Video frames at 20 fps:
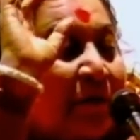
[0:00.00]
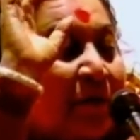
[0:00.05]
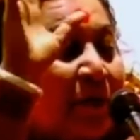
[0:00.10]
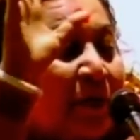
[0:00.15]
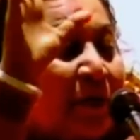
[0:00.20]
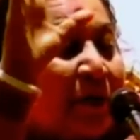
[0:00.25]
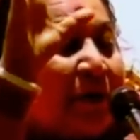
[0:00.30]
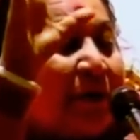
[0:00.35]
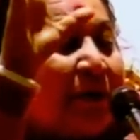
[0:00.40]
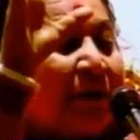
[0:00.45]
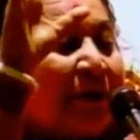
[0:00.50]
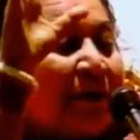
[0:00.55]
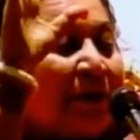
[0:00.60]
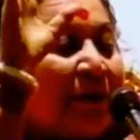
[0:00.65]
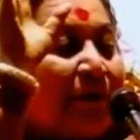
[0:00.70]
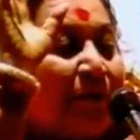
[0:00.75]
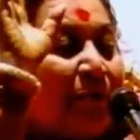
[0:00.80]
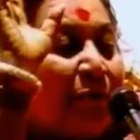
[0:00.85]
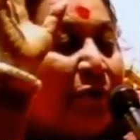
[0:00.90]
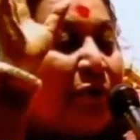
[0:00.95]
what
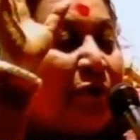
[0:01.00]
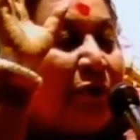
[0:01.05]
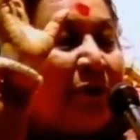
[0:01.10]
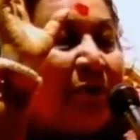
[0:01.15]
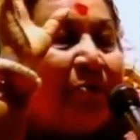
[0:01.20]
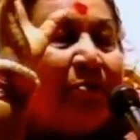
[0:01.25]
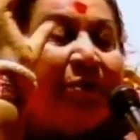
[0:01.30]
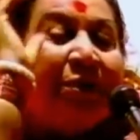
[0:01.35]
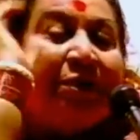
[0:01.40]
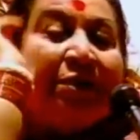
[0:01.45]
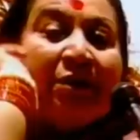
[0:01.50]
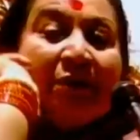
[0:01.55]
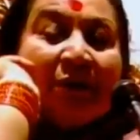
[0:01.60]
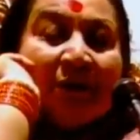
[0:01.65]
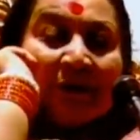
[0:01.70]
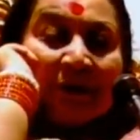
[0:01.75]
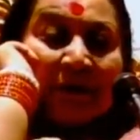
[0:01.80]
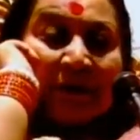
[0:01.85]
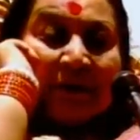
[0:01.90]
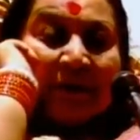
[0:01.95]
a spiritual
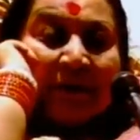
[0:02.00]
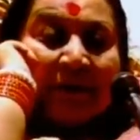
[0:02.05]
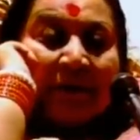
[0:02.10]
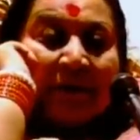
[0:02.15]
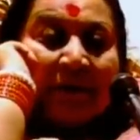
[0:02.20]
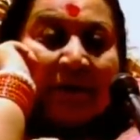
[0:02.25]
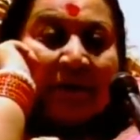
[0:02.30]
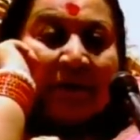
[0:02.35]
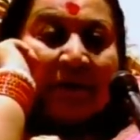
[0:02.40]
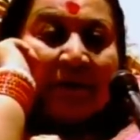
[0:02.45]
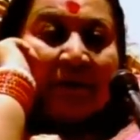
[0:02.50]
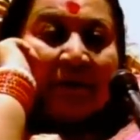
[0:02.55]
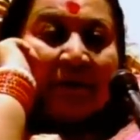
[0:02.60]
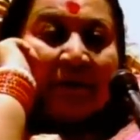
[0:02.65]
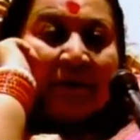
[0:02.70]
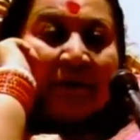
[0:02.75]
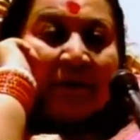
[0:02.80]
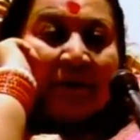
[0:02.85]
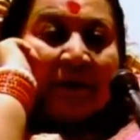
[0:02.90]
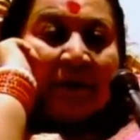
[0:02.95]
person is.
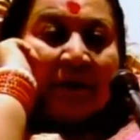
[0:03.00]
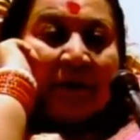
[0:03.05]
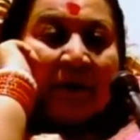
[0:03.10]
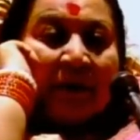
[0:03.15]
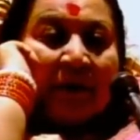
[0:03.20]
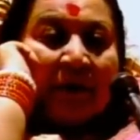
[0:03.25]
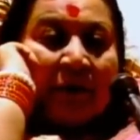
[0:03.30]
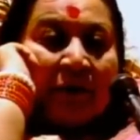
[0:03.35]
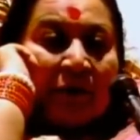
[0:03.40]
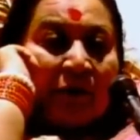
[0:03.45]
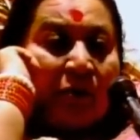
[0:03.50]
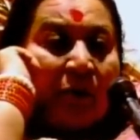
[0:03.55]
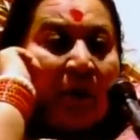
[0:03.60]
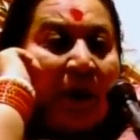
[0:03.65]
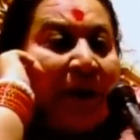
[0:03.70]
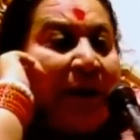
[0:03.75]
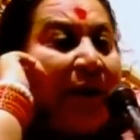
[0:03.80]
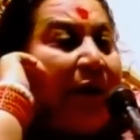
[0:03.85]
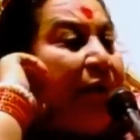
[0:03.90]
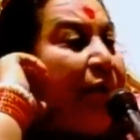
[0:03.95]
You
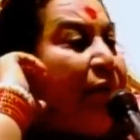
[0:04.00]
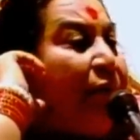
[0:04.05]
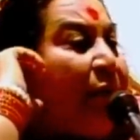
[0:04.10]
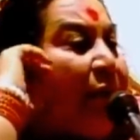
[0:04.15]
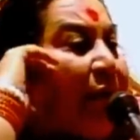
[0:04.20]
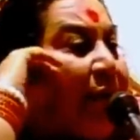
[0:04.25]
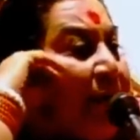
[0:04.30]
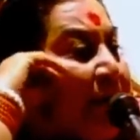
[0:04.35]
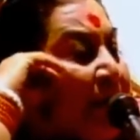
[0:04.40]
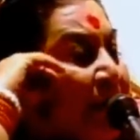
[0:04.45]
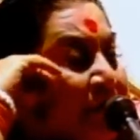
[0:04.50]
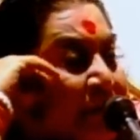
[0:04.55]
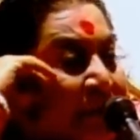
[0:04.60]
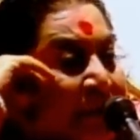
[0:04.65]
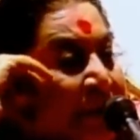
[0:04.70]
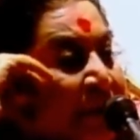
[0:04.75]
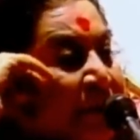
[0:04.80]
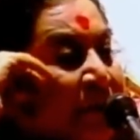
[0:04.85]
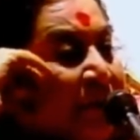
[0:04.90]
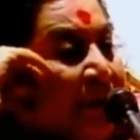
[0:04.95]
are the reflector of
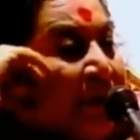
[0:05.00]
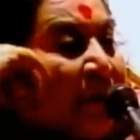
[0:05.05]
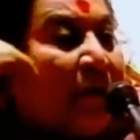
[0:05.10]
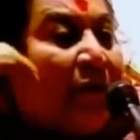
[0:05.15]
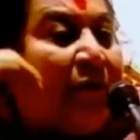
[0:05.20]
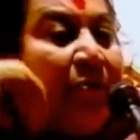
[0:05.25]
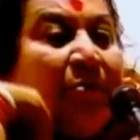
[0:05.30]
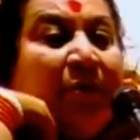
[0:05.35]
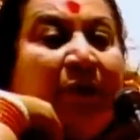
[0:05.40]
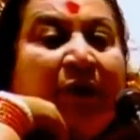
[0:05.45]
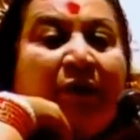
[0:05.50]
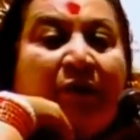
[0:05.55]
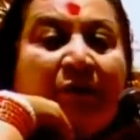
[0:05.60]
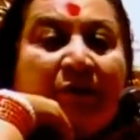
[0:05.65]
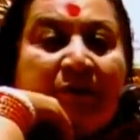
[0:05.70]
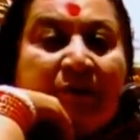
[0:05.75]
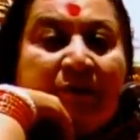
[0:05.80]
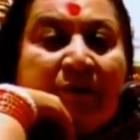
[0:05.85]
Sahaja Yoga, not me.